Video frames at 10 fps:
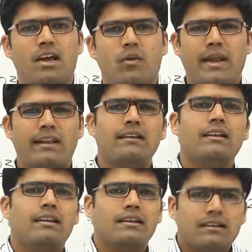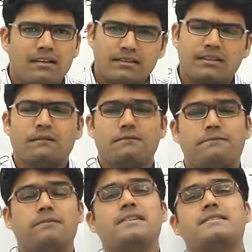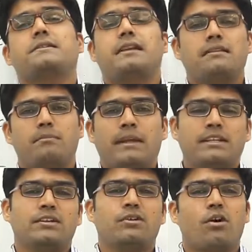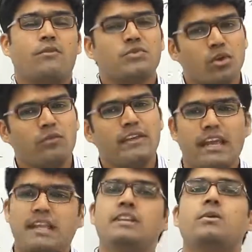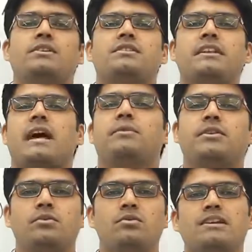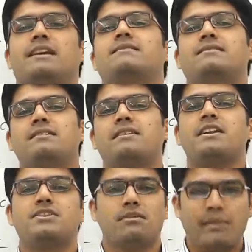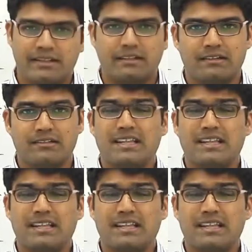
Well, the first method of solving any question in aptitude is the traditional method,